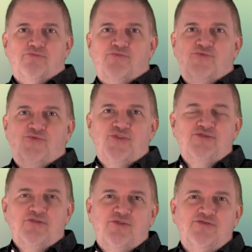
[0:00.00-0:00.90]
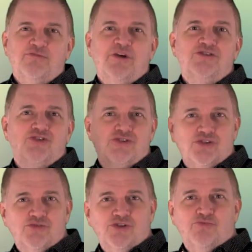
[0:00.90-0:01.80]
50 men just,
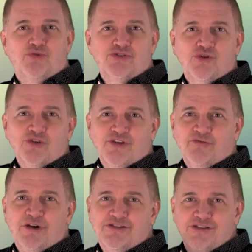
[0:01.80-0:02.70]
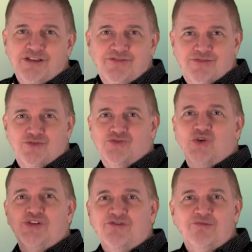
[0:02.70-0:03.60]
told everybody to leave? You
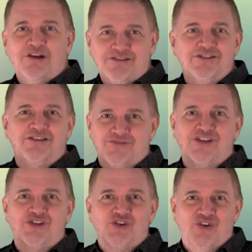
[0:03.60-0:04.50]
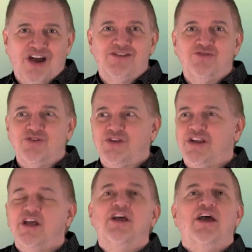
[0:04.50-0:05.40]
told everybody to leave, didn't you? I knew you
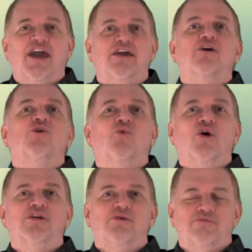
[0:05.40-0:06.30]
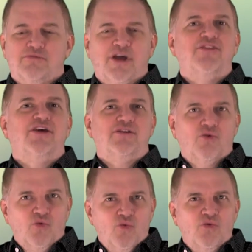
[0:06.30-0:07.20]
did. Hey, and then
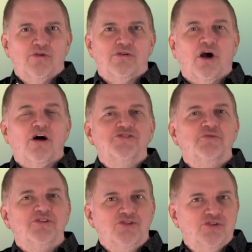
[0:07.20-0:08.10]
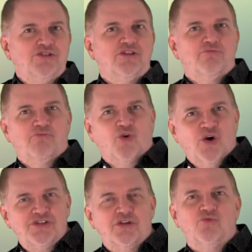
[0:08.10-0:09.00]
ultimately you get to the
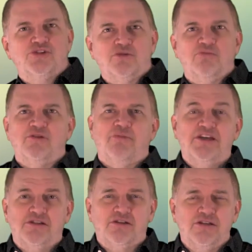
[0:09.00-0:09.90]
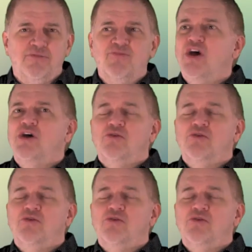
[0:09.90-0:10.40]
question, which would be basically,